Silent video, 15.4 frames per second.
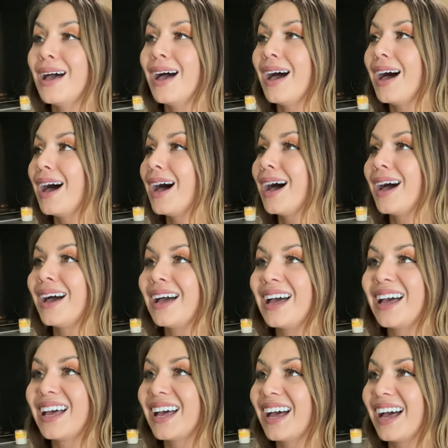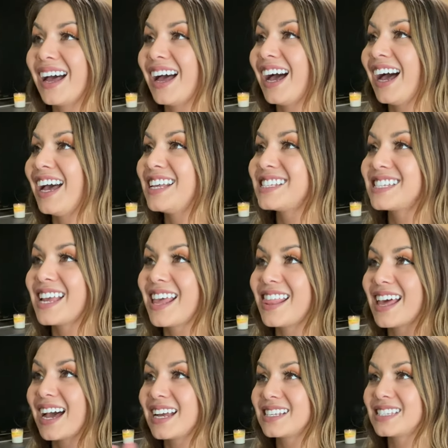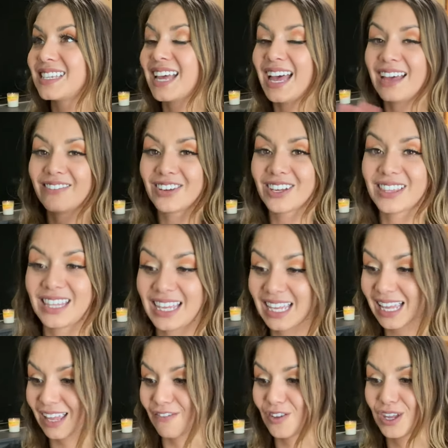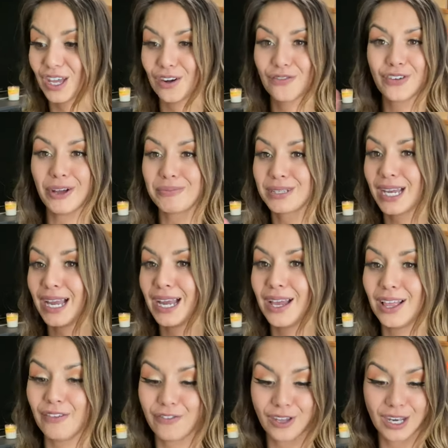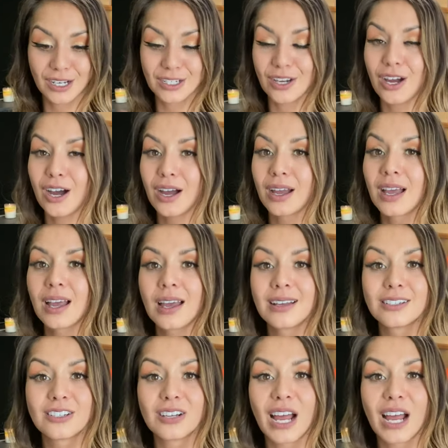I say that to everything. If you get a reptile, if you get a dog, to